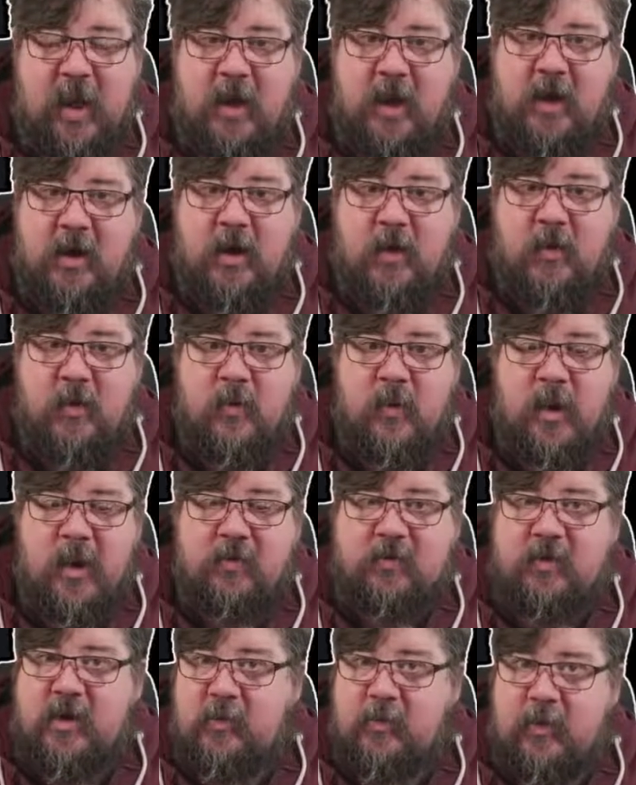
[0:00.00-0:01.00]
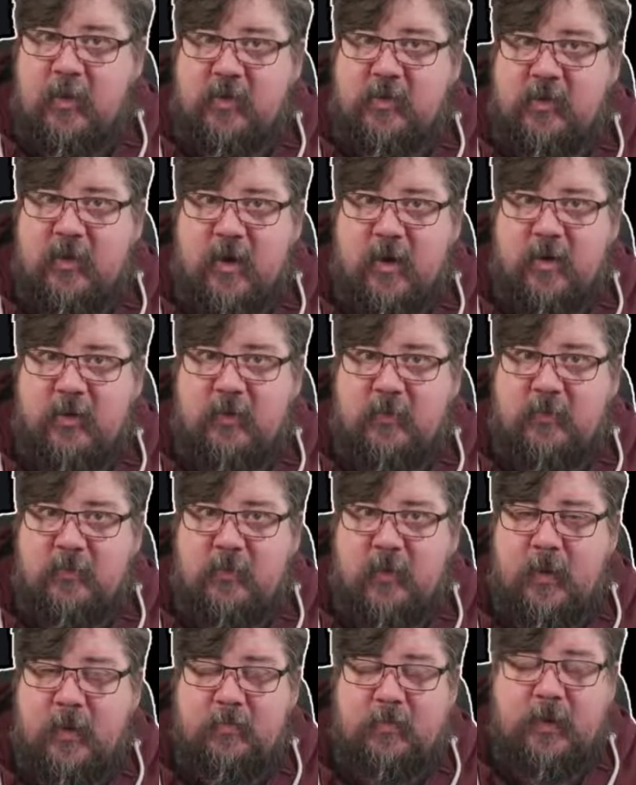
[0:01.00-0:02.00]
and I know Anthony
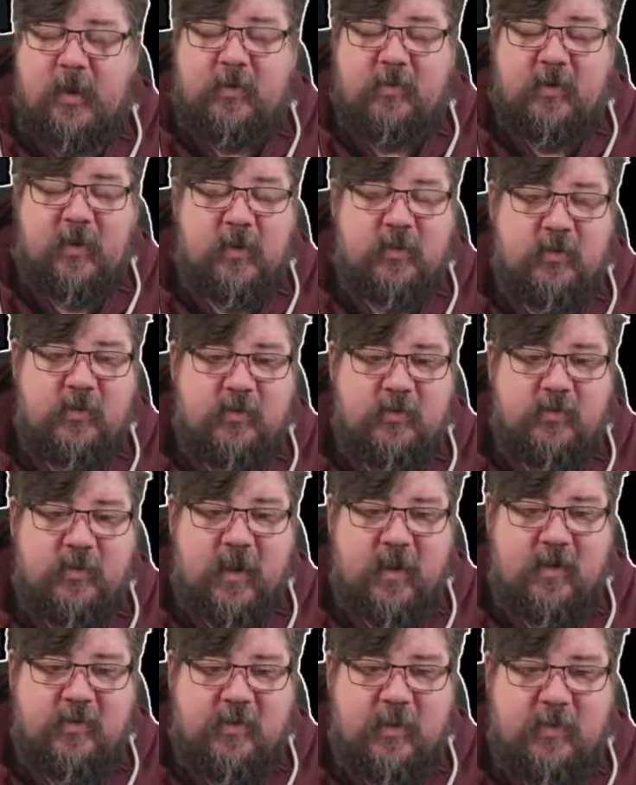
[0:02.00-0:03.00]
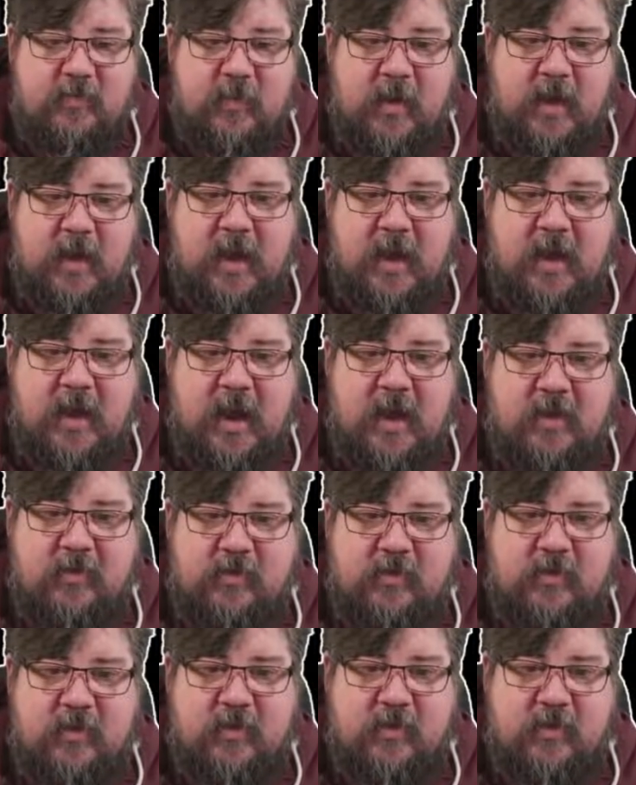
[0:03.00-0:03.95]
Bartolo's sent a link out